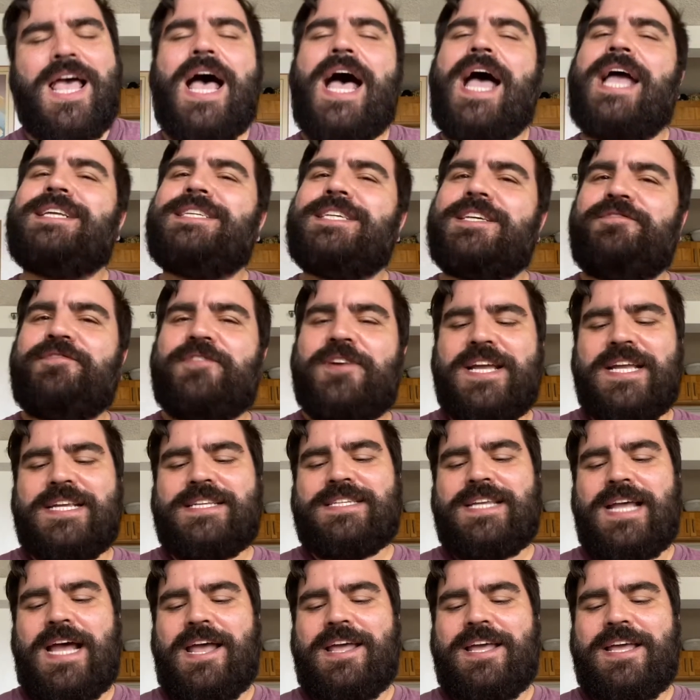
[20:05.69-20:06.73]

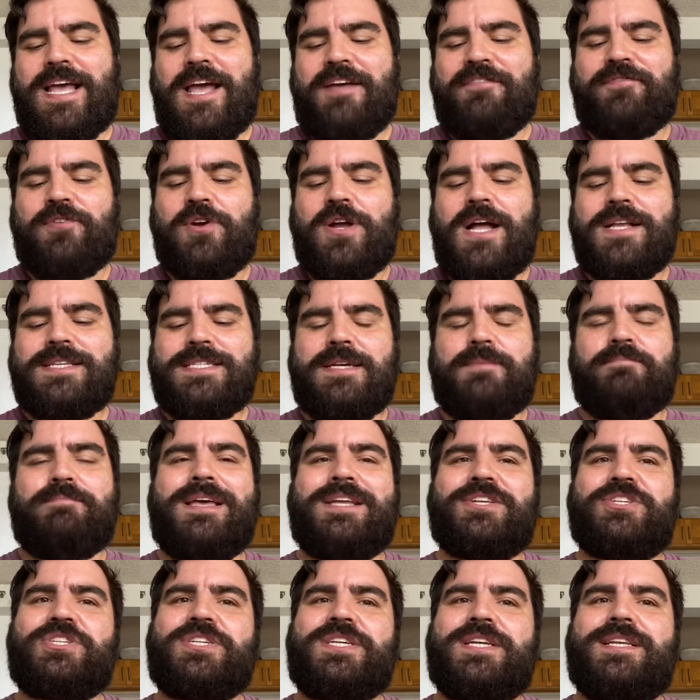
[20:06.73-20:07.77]
I forgot to
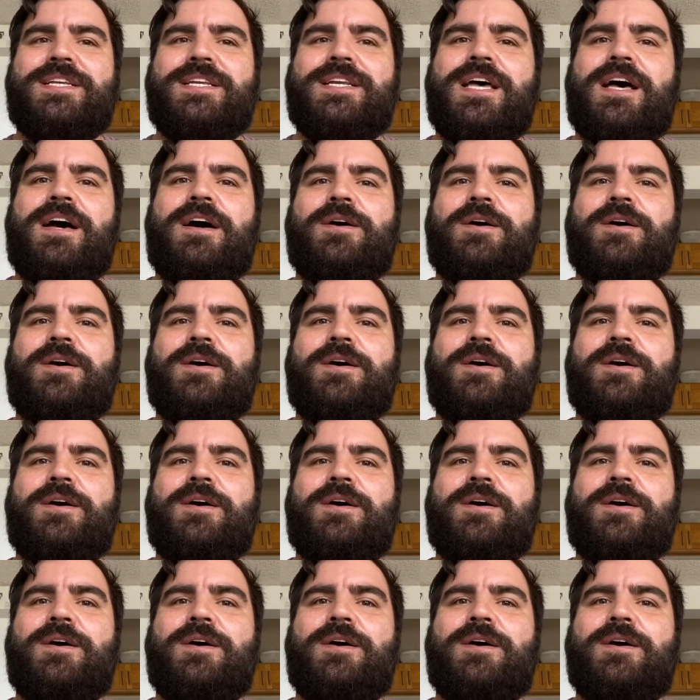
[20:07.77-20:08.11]
mention,